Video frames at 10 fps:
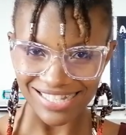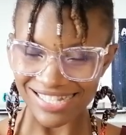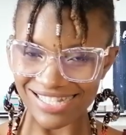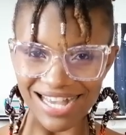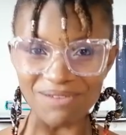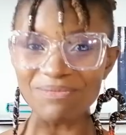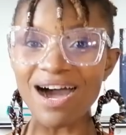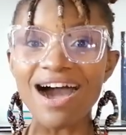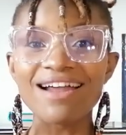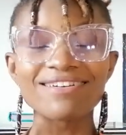some
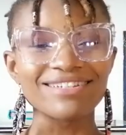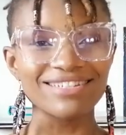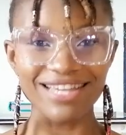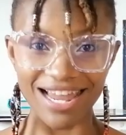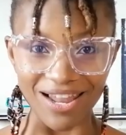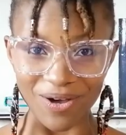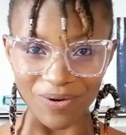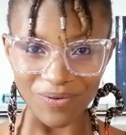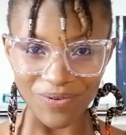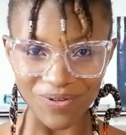are
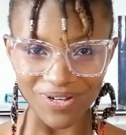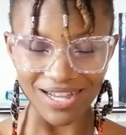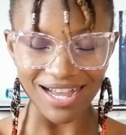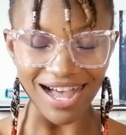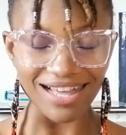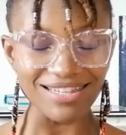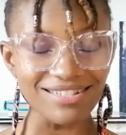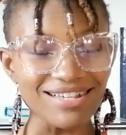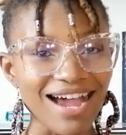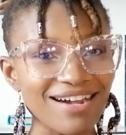yellow, others
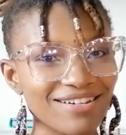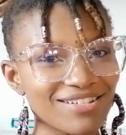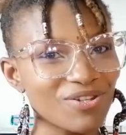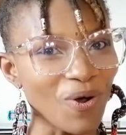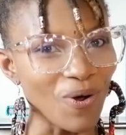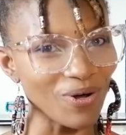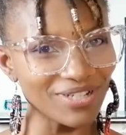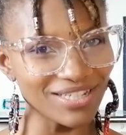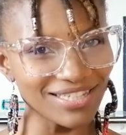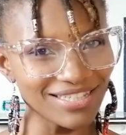are tall,